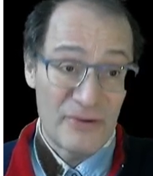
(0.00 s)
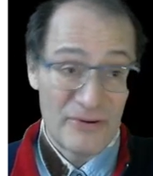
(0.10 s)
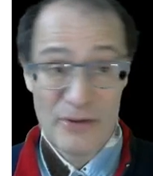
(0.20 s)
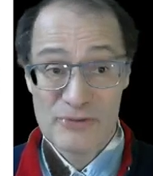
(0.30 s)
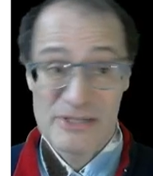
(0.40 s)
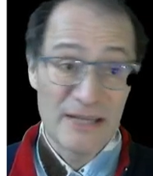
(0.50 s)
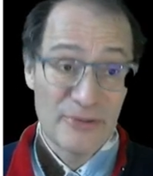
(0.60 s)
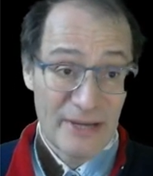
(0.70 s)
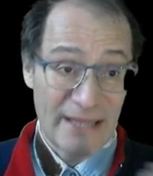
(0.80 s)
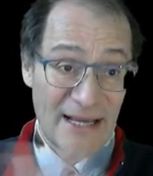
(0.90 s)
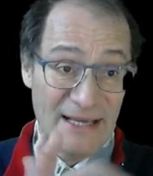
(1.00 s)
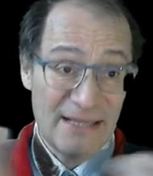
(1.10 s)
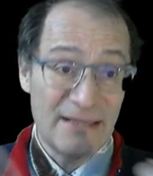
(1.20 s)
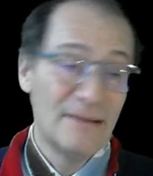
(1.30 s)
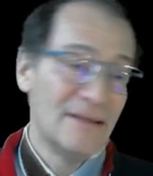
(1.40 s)
outside you get a hit,
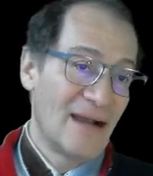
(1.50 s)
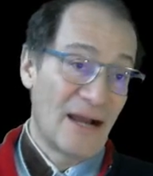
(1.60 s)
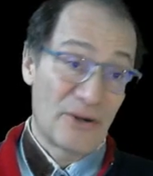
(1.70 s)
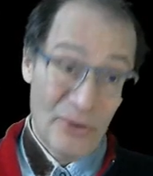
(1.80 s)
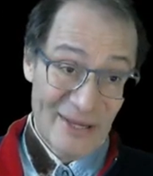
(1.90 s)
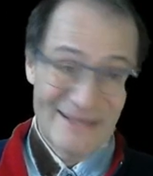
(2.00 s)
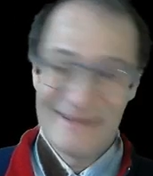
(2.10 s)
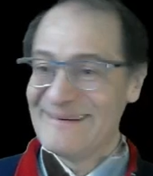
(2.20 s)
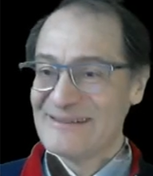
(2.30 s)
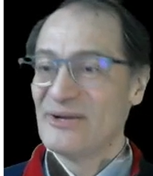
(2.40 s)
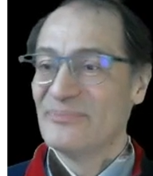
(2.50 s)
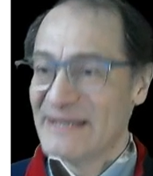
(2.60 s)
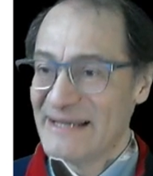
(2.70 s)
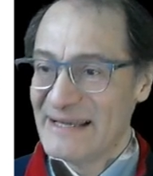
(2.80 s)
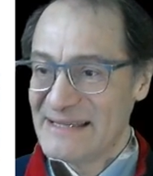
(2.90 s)
a rocket, or something
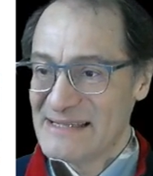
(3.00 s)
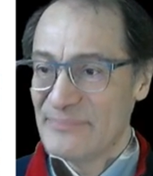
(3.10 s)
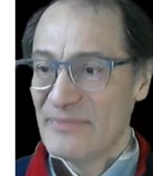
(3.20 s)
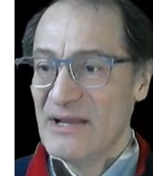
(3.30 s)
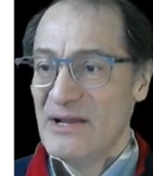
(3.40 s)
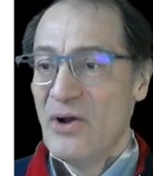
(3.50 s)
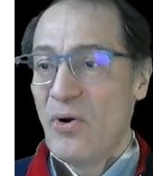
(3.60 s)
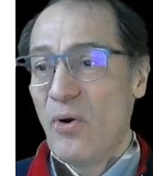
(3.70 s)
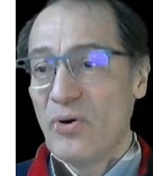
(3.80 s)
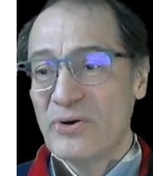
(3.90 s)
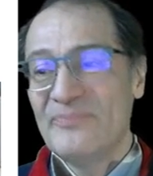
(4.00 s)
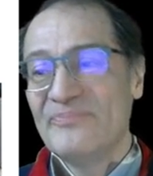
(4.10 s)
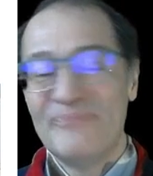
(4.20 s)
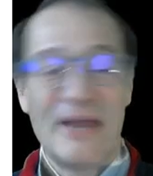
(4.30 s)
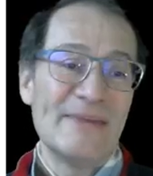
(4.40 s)
like this. Or
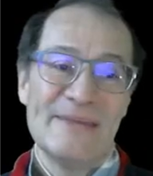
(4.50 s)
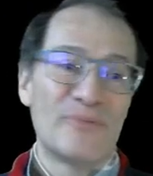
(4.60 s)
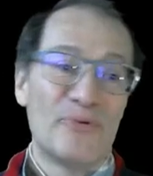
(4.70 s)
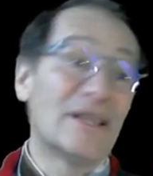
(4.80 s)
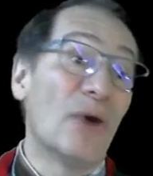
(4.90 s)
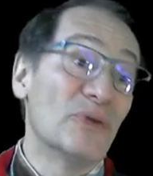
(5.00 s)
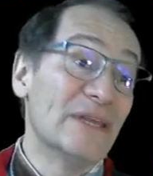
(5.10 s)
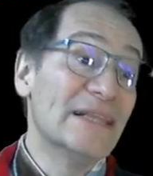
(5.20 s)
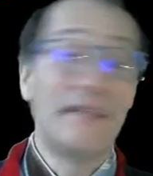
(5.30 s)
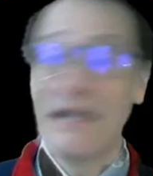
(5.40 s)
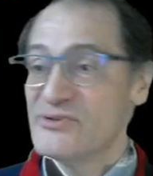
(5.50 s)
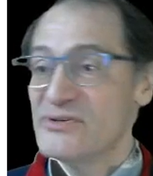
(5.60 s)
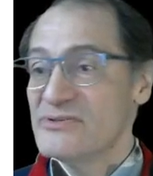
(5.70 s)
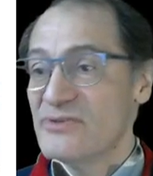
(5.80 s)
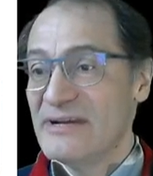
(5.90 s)
maybe without intentions,
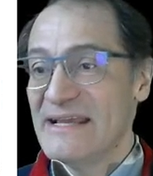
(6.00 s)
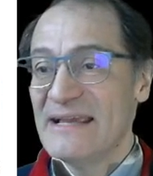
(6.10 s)
only